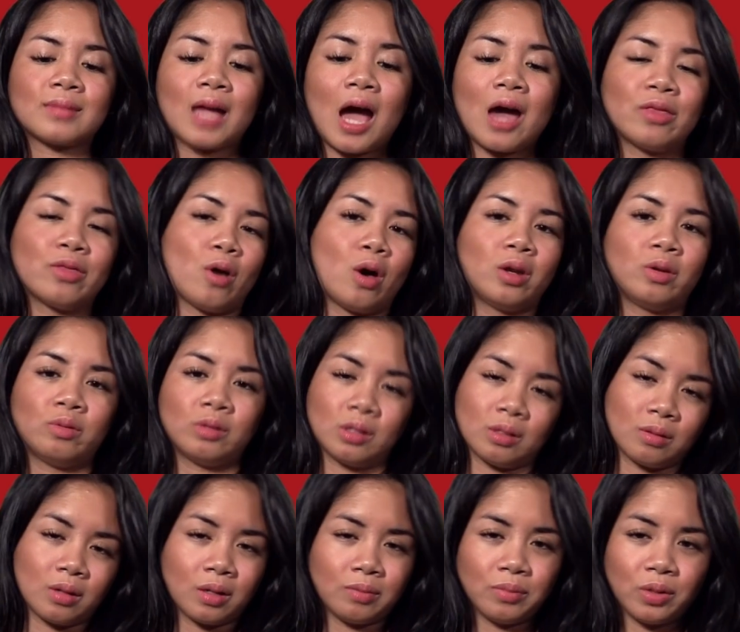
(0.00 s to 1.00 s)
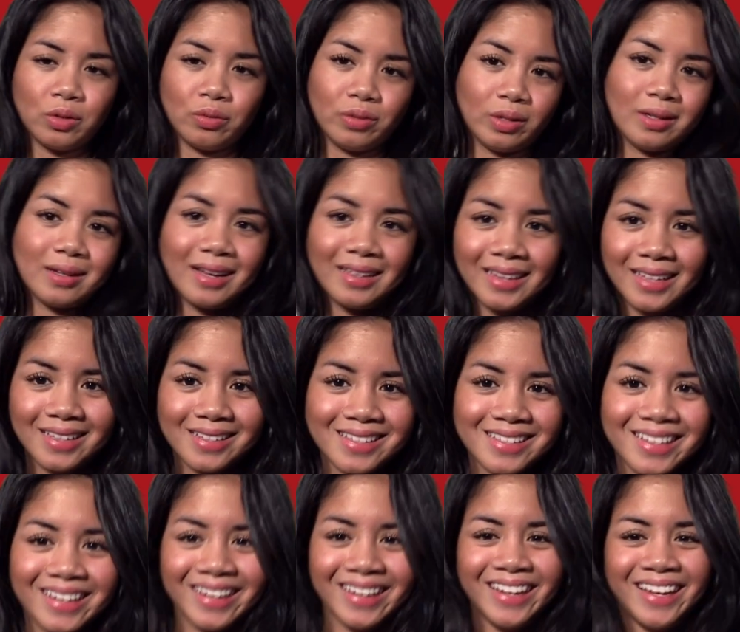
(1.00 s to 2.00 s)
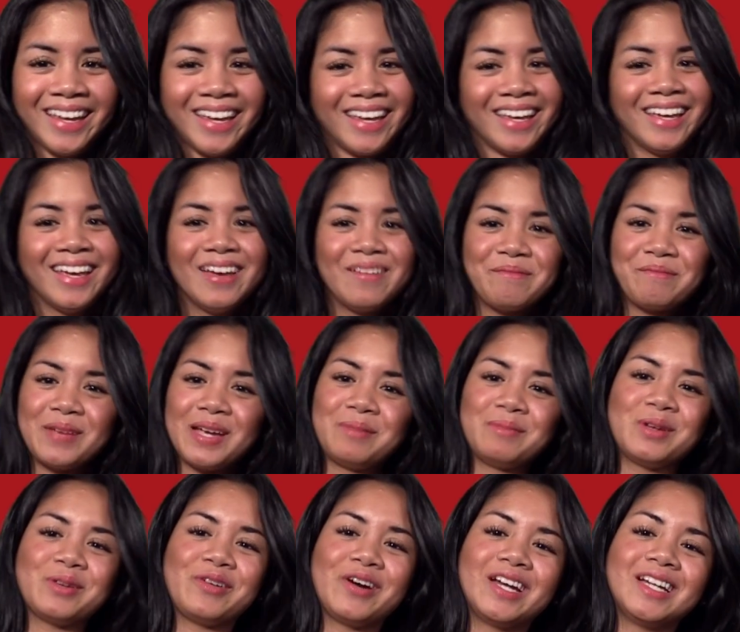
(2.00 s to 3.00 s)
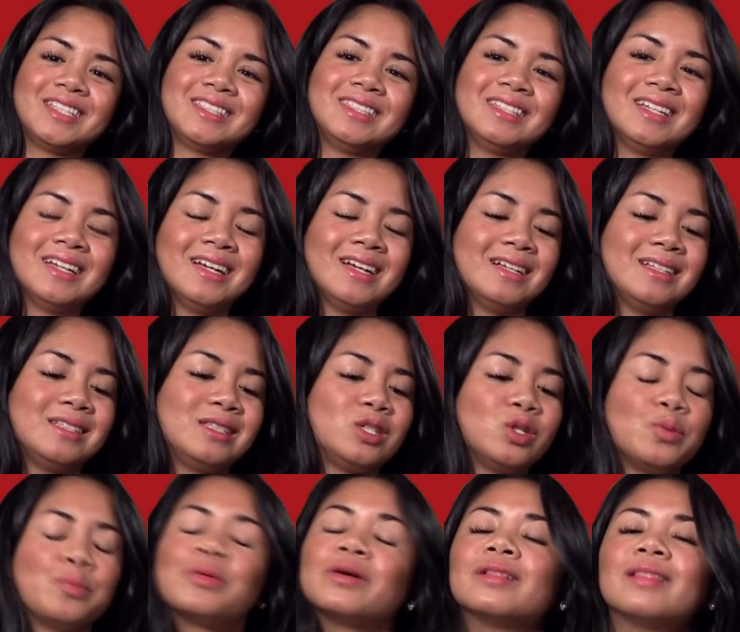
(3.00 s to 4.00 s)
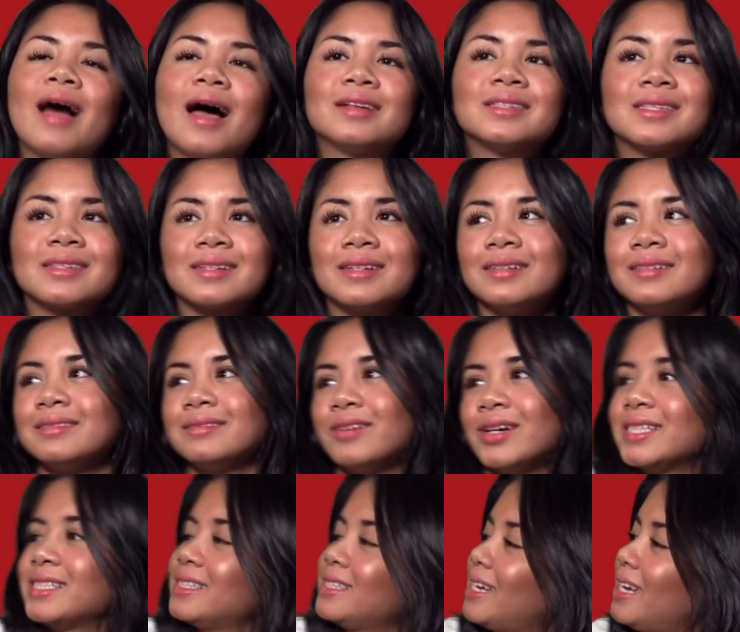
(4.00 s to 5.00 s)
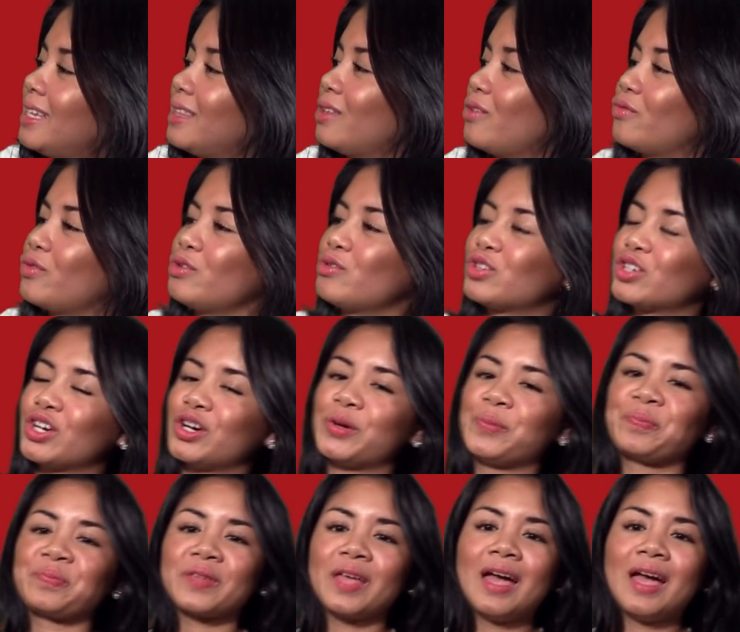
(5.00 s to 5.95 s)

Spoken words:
I thought it was a good movie, at least. Made me want to do Burlesque one day in the future.